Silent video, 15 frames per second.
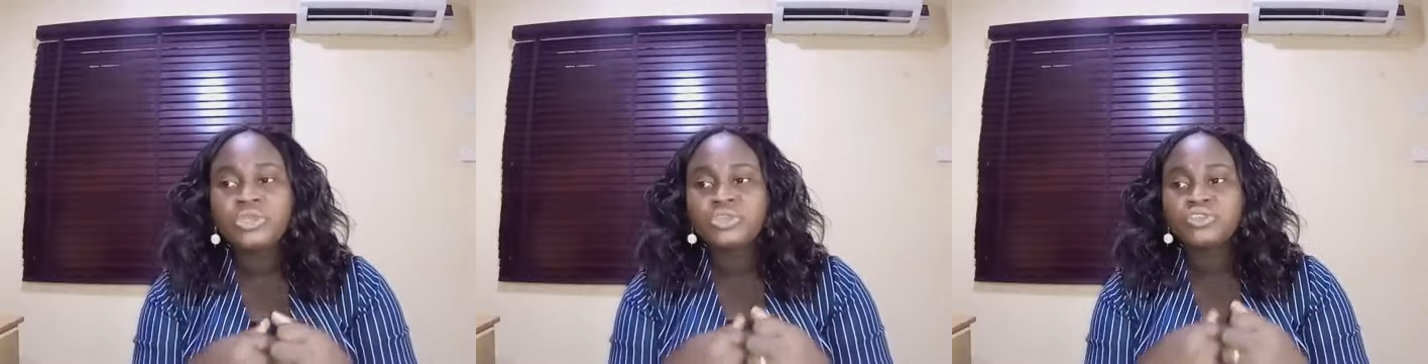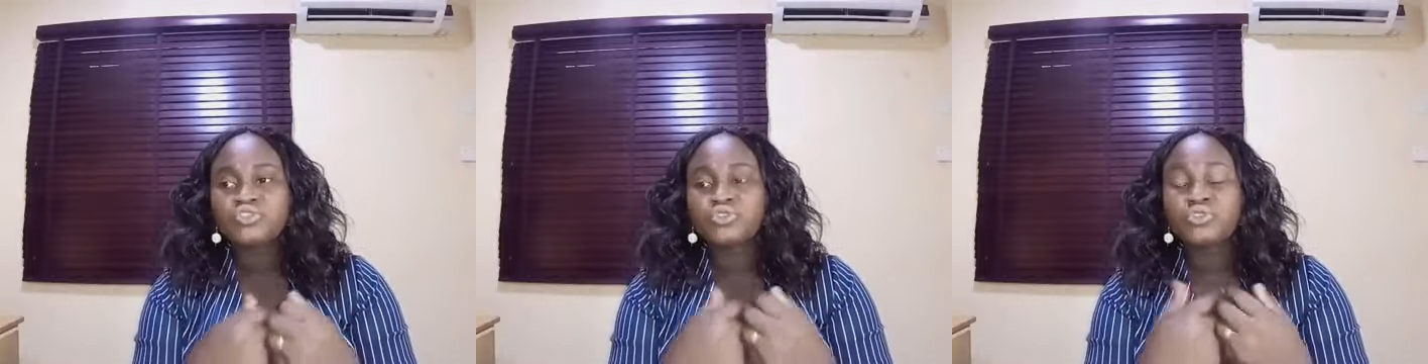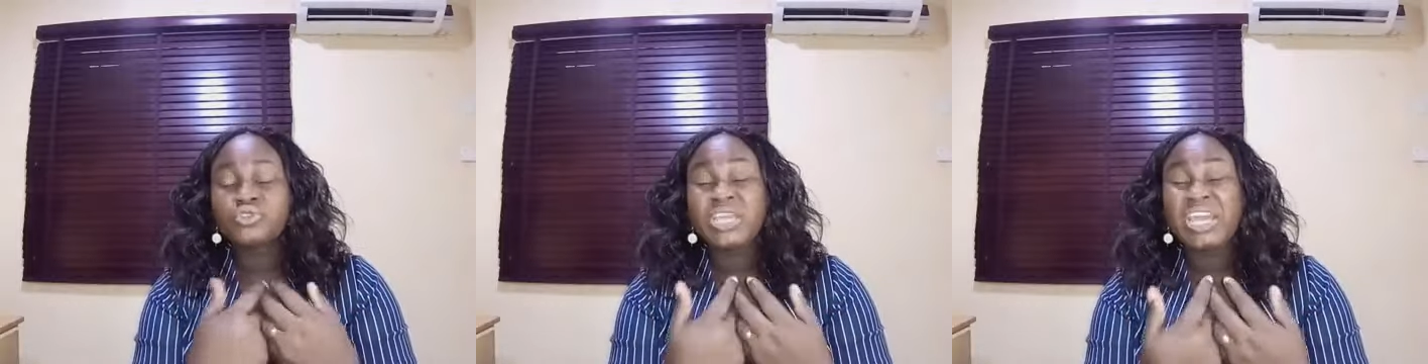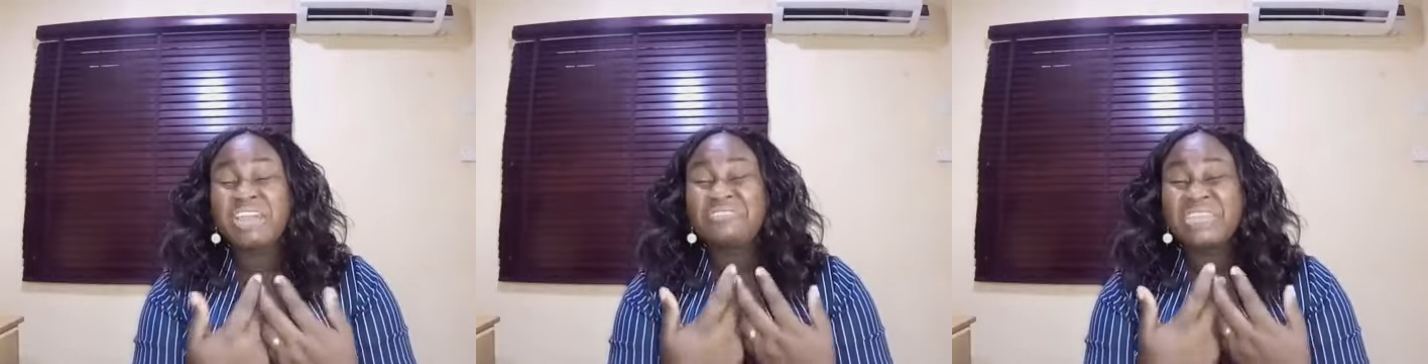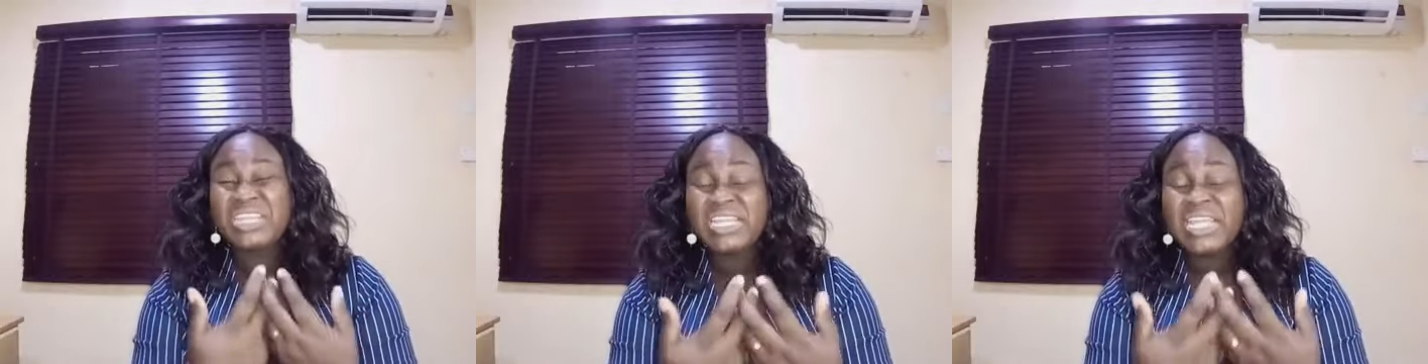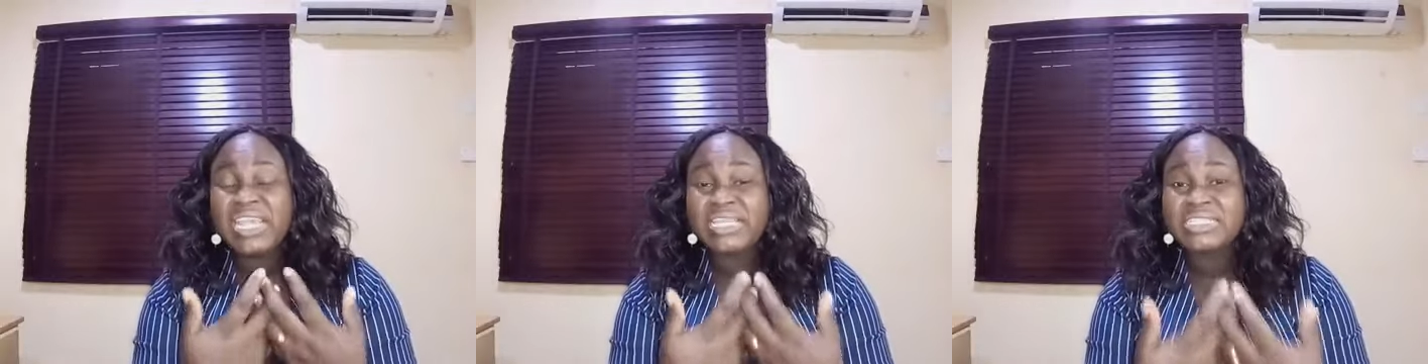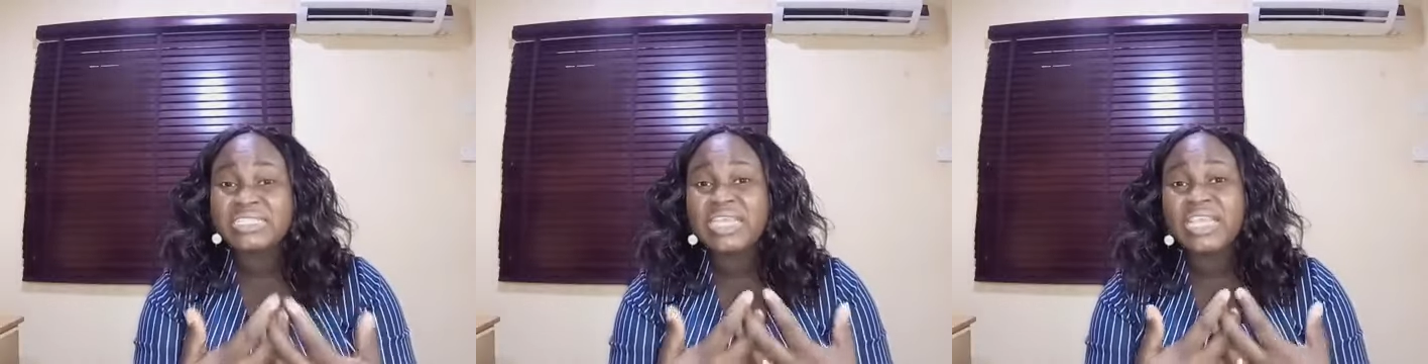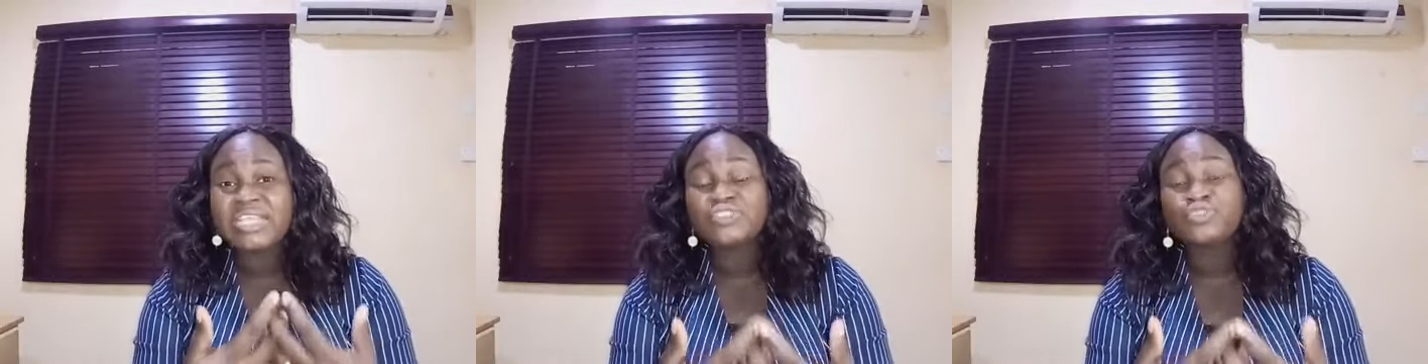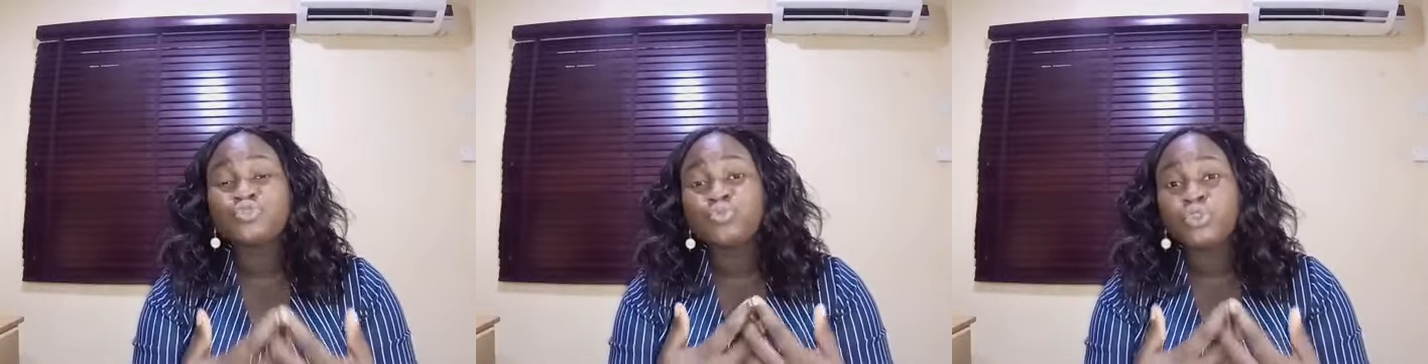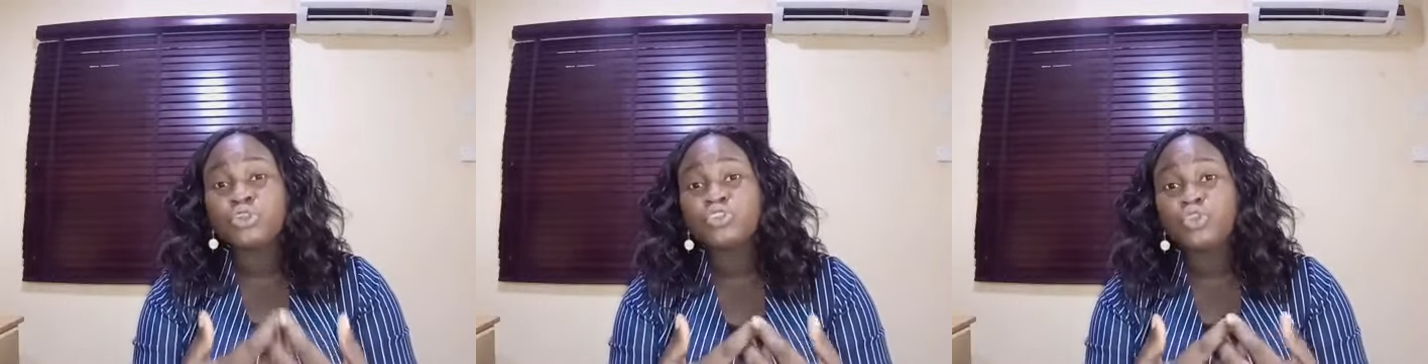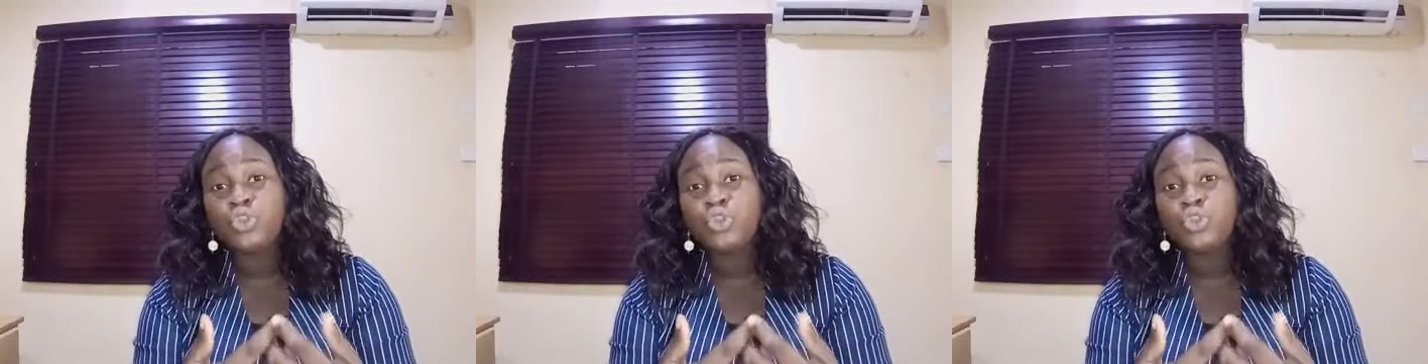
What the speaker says: so you can really enter into what